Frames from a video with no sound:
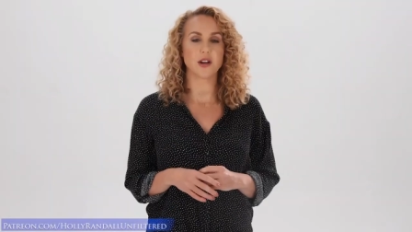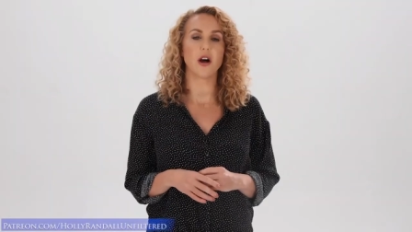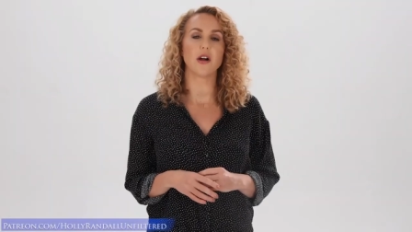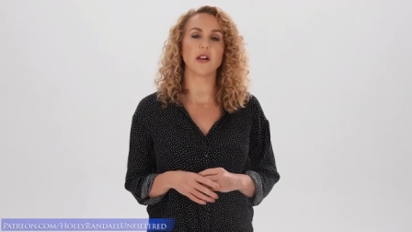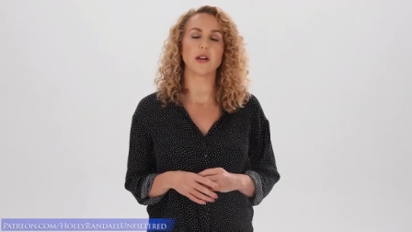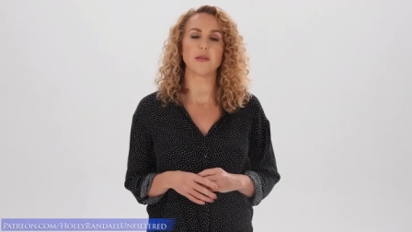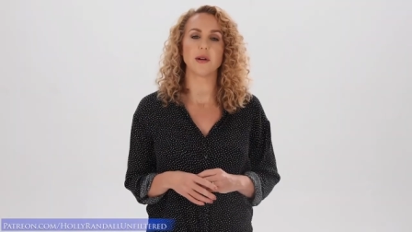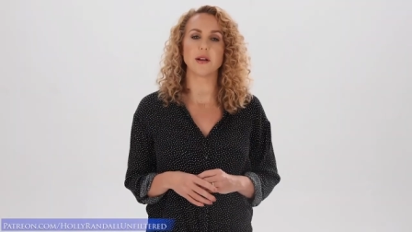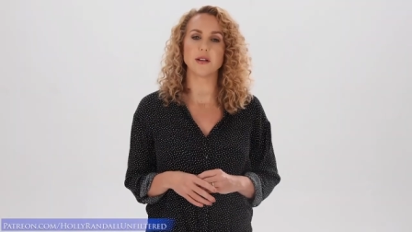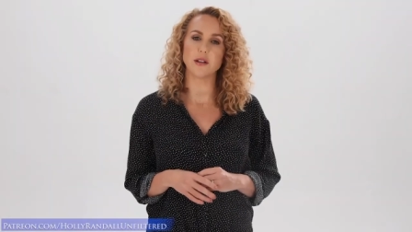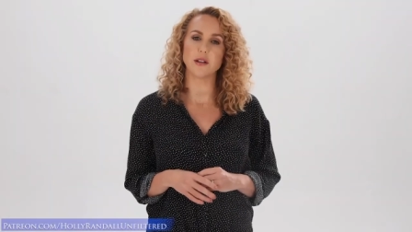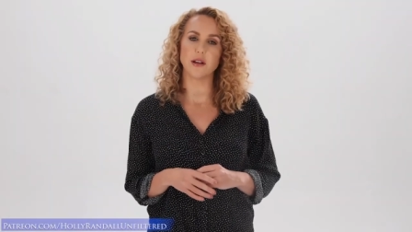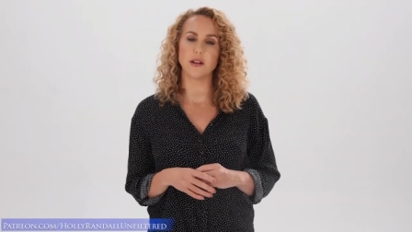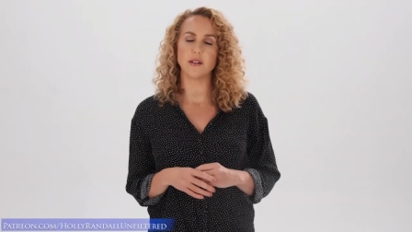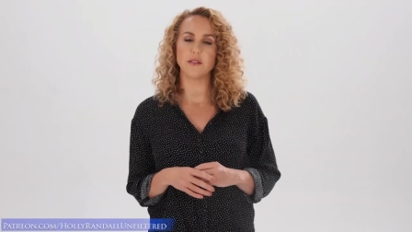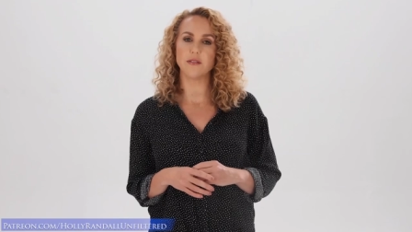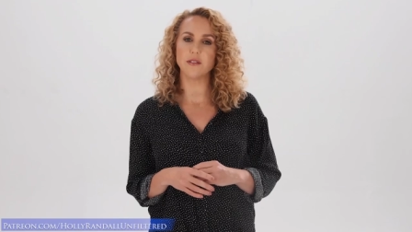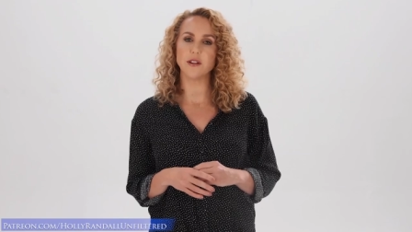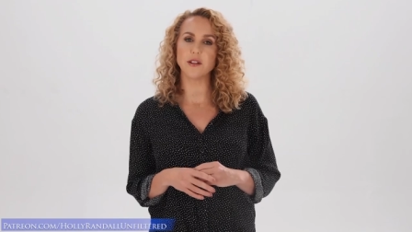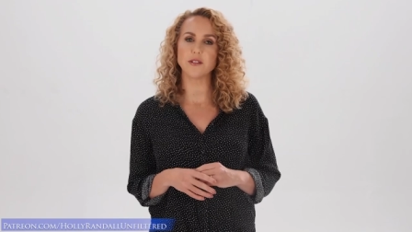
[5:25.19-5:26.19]

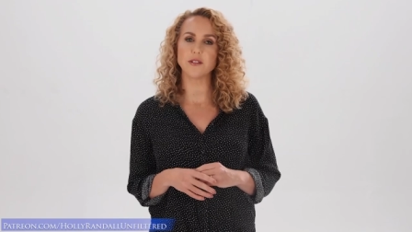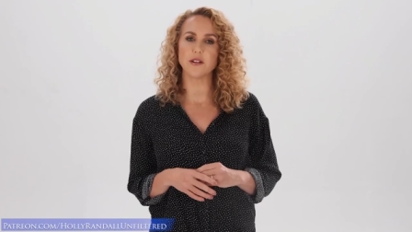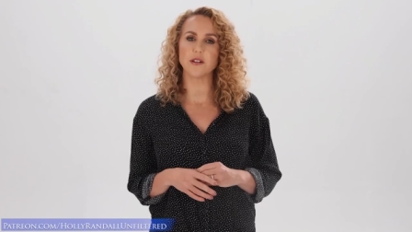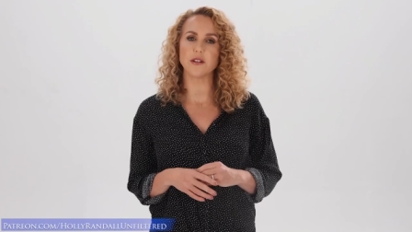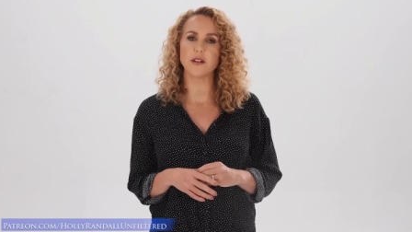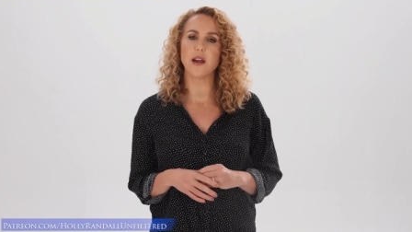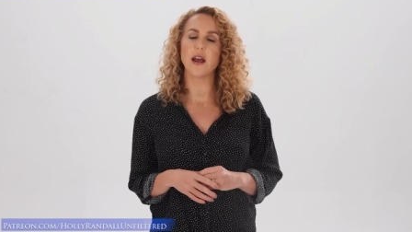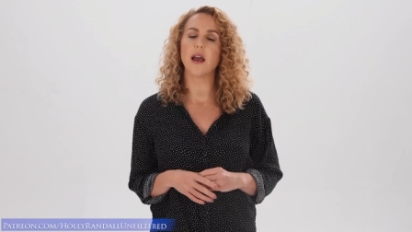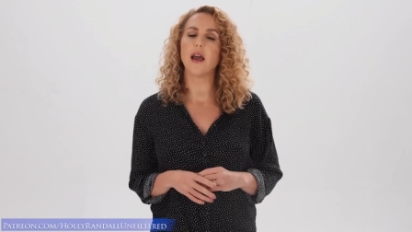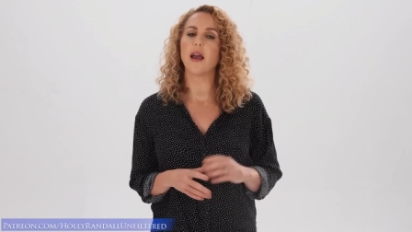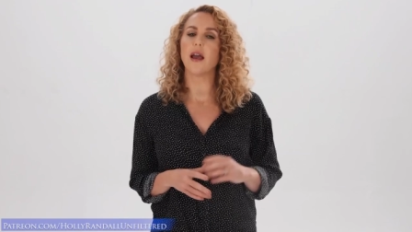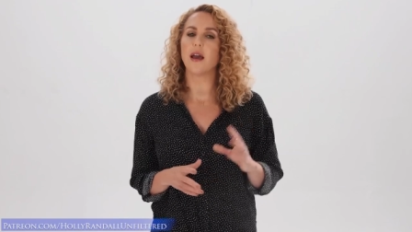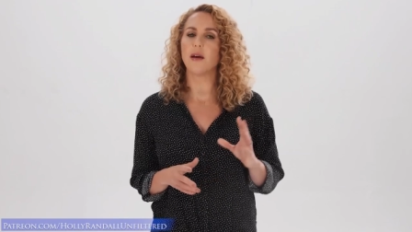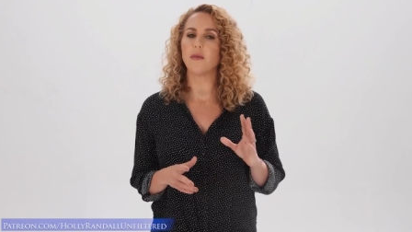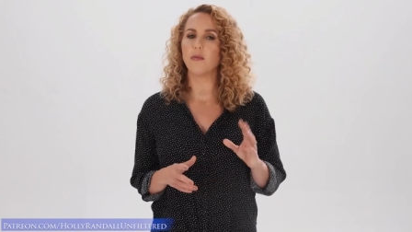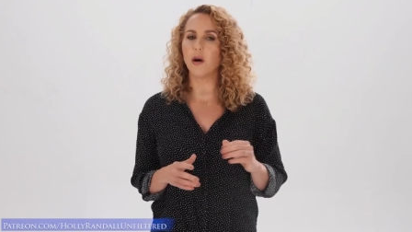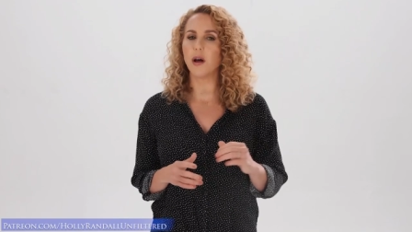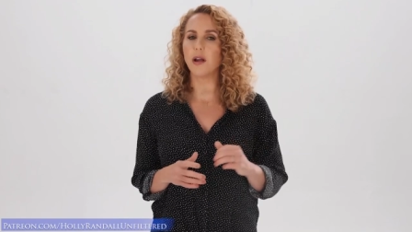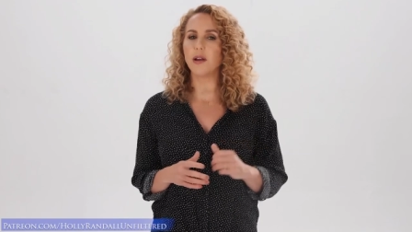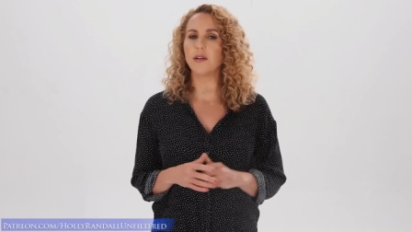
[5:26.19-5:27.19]
hollyrandallunfiltered,
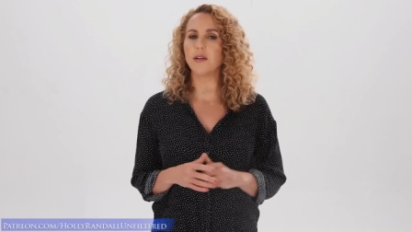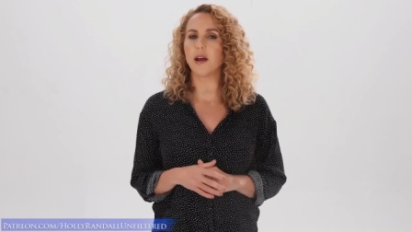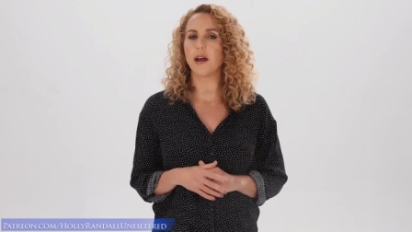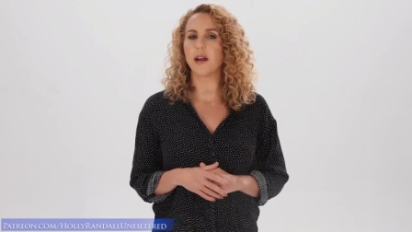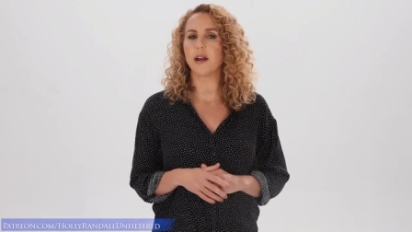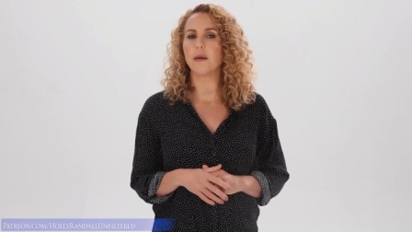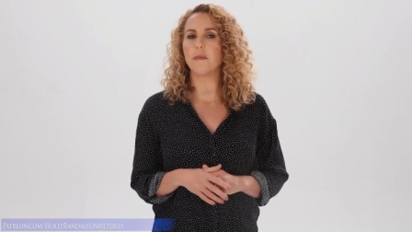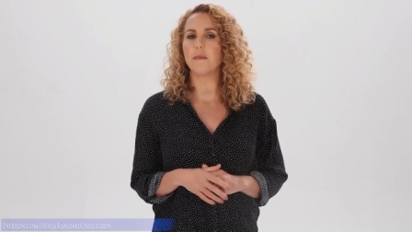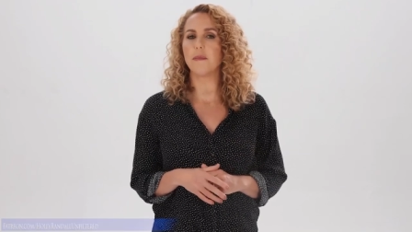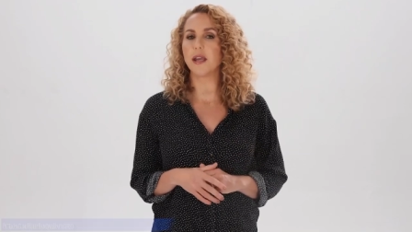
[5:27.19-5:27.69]
and while you're at it,